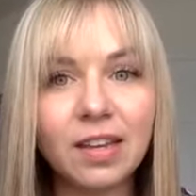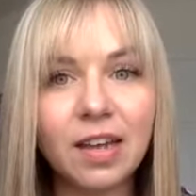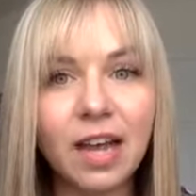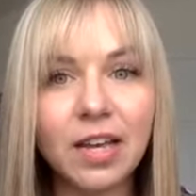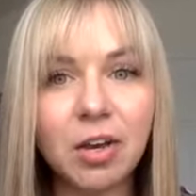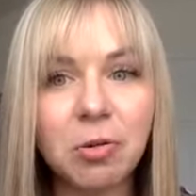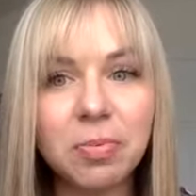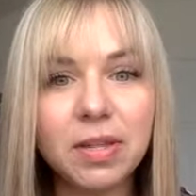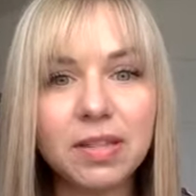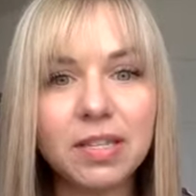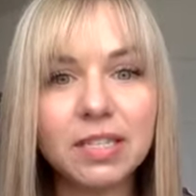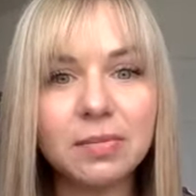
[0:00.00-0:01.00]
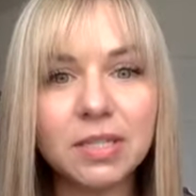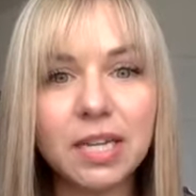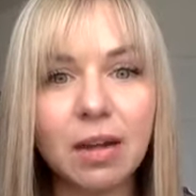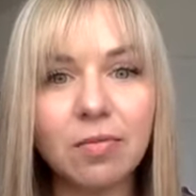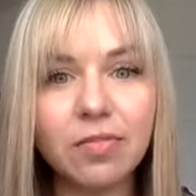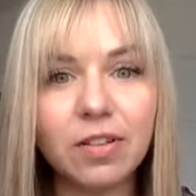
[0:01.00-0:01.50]
I hope that this was
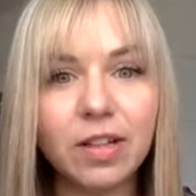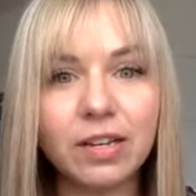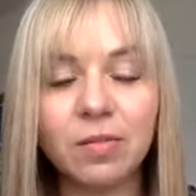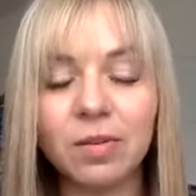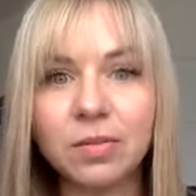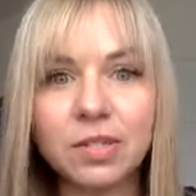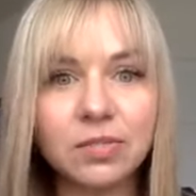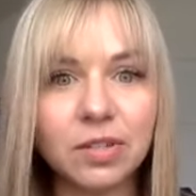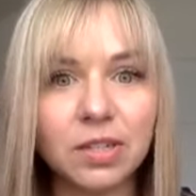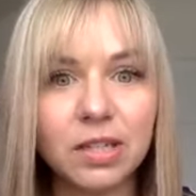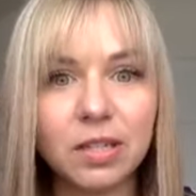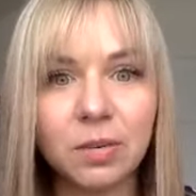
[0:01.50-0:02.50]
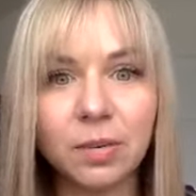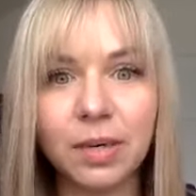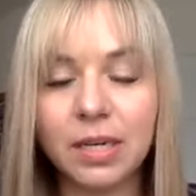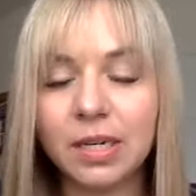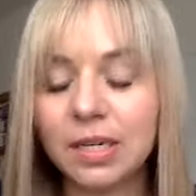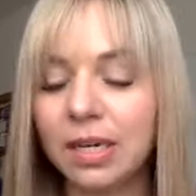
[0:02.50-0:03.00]
helpful. I know it was really
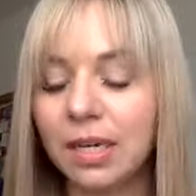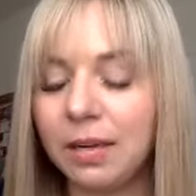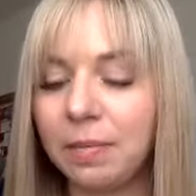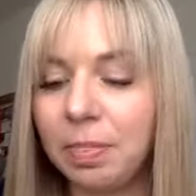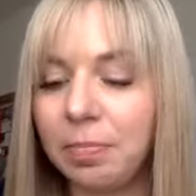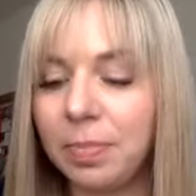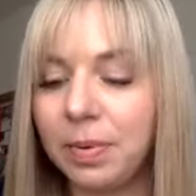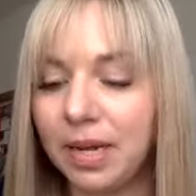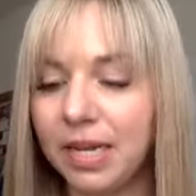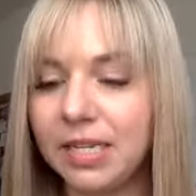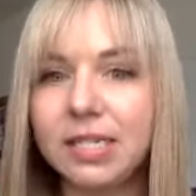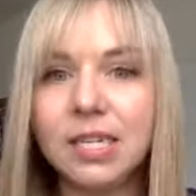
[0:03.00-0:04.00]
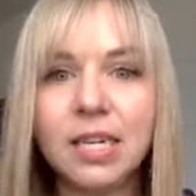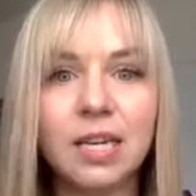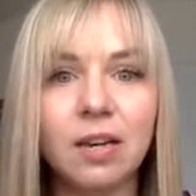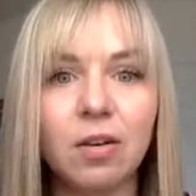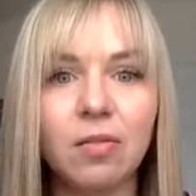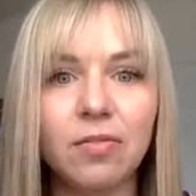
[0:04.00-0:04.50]
quick, but
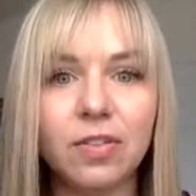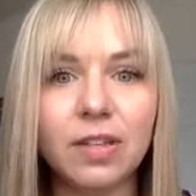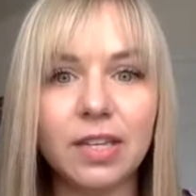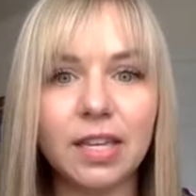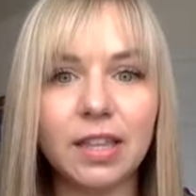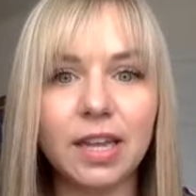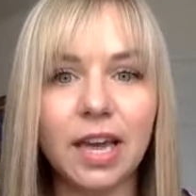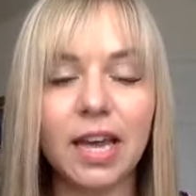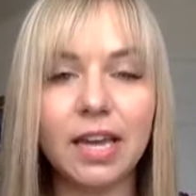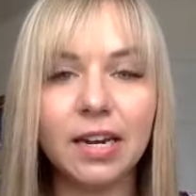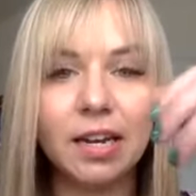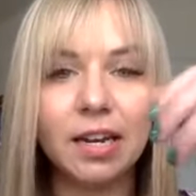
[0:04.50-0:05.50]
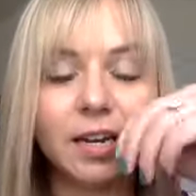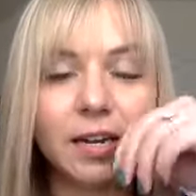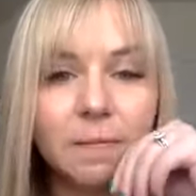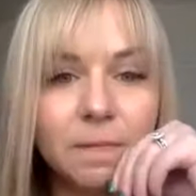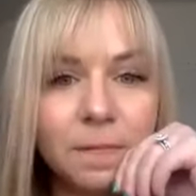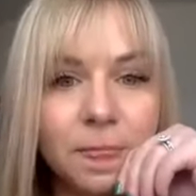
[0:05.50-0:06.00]
hopefully that,
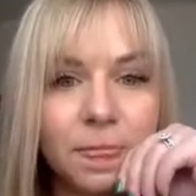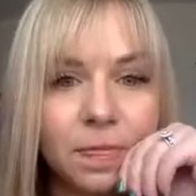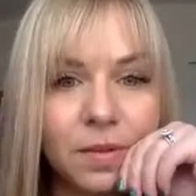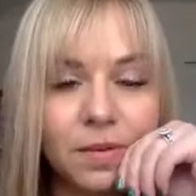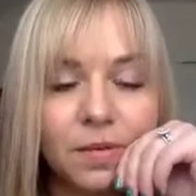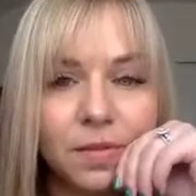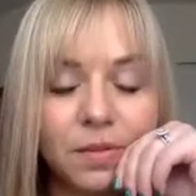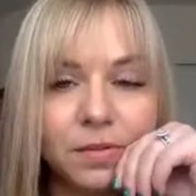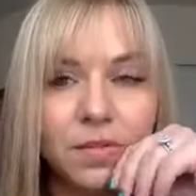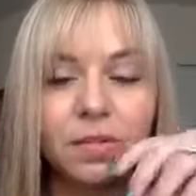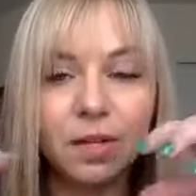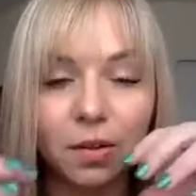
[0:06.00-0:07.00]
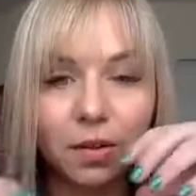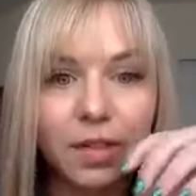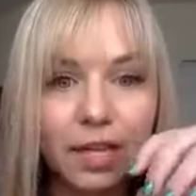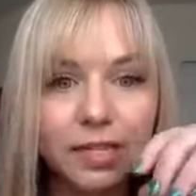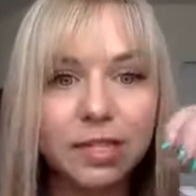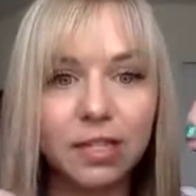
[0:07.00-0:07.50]
you know, those are little
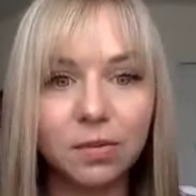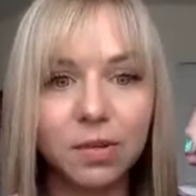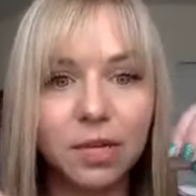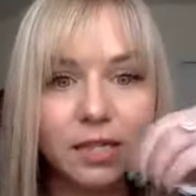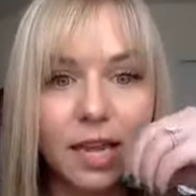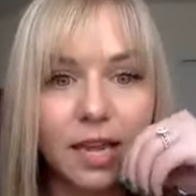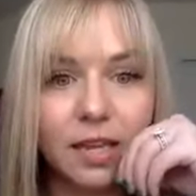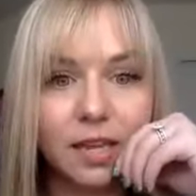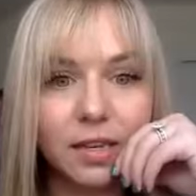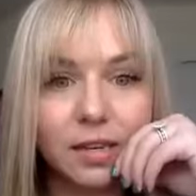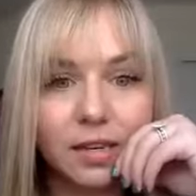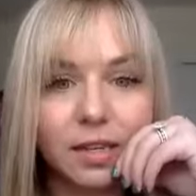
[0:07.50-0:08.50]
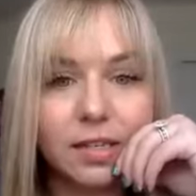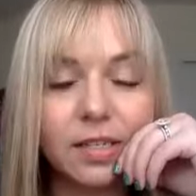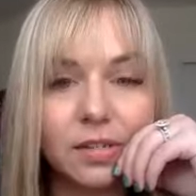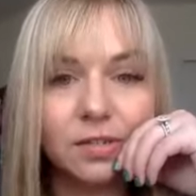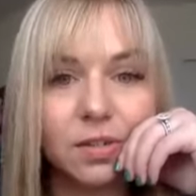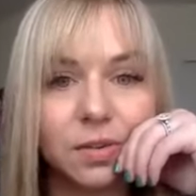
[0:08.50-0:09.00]
things that you can take and
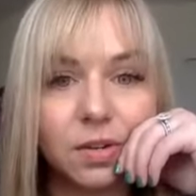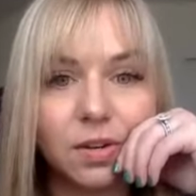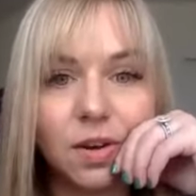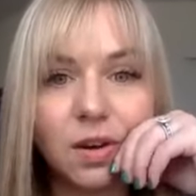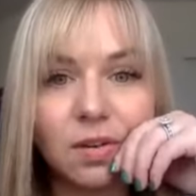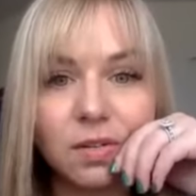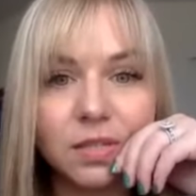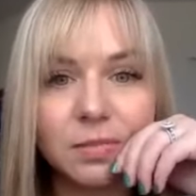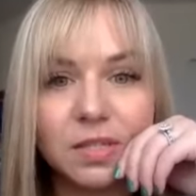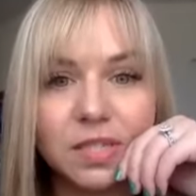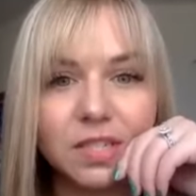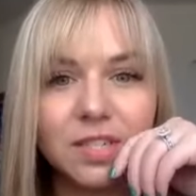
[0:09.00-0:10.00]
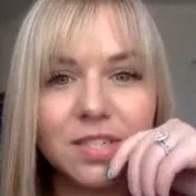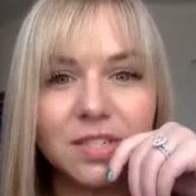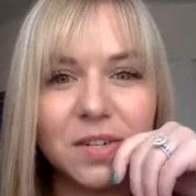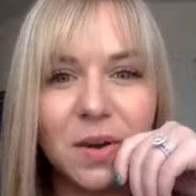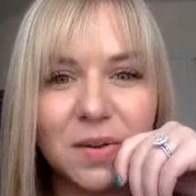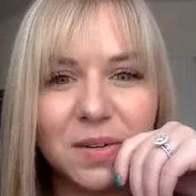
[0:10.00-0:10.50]
continue to do on your own. Someone said she's a
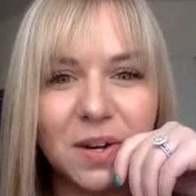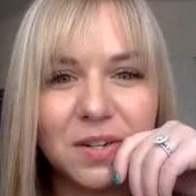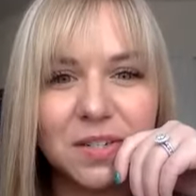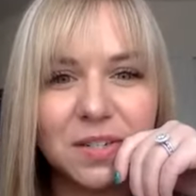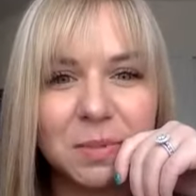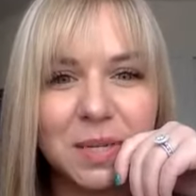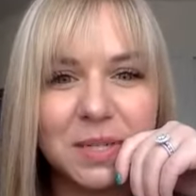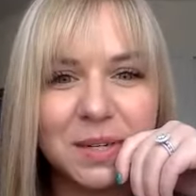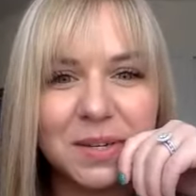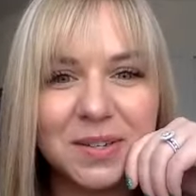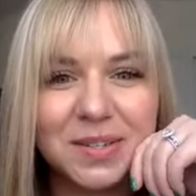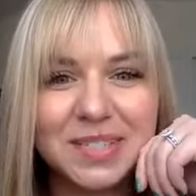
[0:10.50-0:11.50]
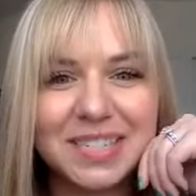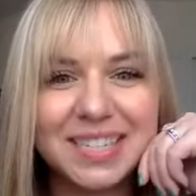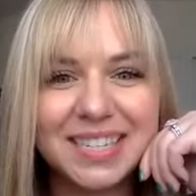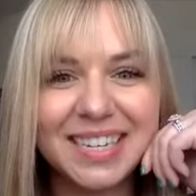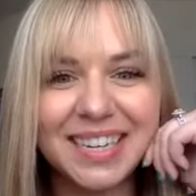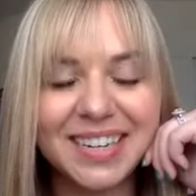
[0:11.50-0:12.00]
total gardener, just planted all her seeds
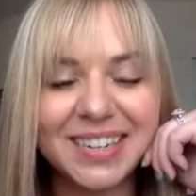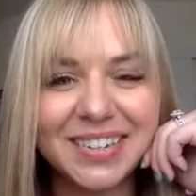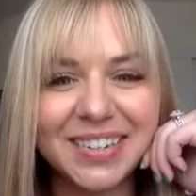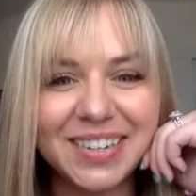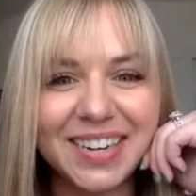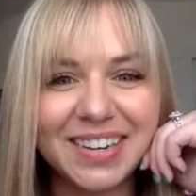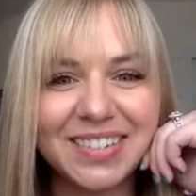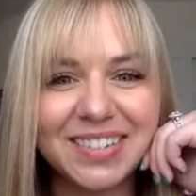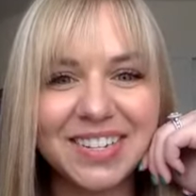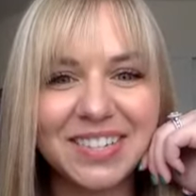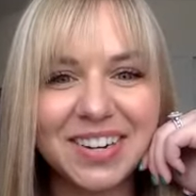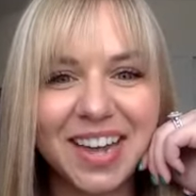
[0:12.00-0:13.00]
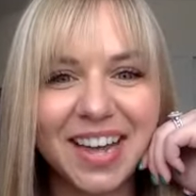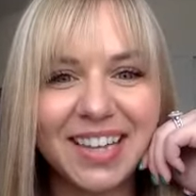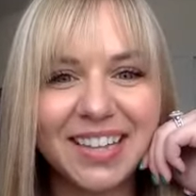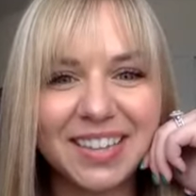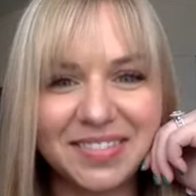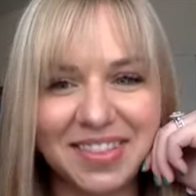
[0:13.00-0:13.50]
in her greenhouse yesterday. I
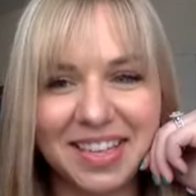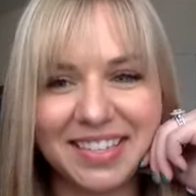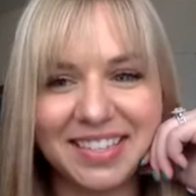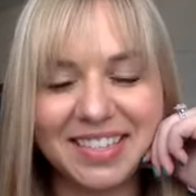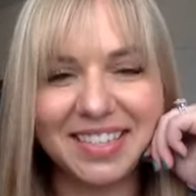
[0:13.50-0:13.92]
love that.